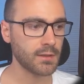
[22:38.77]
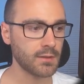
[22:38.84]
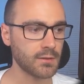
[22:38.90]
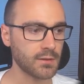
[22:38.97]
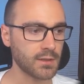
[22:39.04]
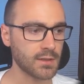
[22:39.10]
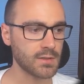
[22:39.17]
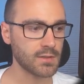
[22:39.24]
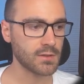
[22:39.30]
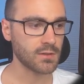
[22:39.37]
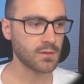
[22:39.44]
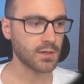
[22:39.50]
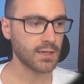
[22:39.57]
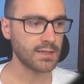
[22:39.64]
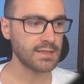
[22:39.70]
Okay,
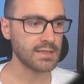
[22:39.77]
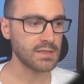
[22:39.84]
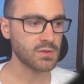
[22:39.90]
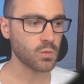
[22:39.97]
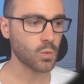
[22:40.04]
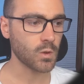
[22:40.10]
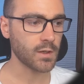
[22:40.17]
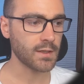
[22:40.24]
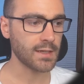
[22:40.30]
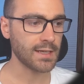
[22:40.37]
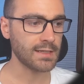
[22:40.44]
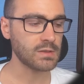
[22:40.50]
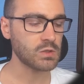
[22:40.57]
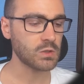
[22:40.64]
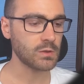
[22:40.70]
so IDs 1
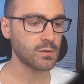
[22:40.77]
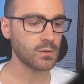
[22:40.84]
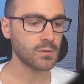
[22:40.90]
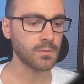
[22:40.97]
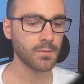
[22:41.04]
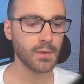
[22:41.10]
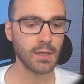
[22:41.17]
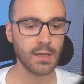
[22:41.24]
and 2.